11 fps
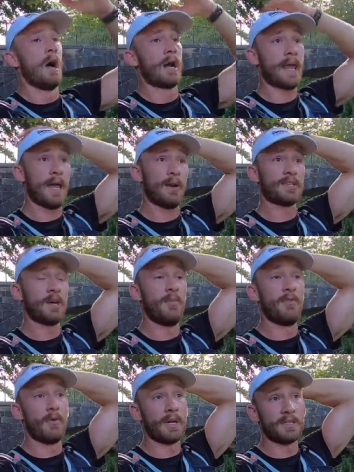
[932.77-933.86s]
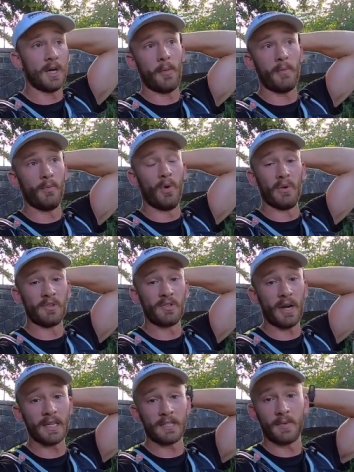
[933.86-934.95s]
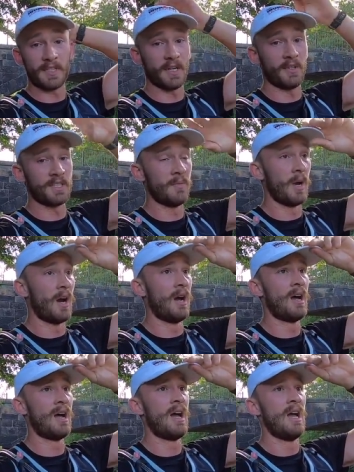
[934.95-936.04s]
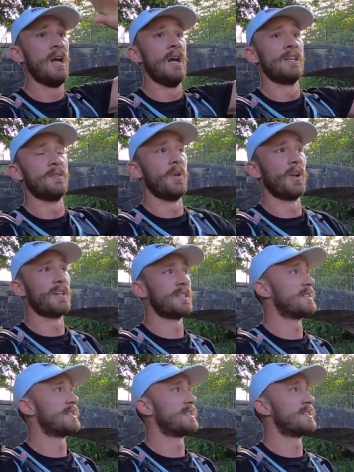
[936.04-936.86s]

Okay, or so before we can top up in water and try and get something salty, but to be honest,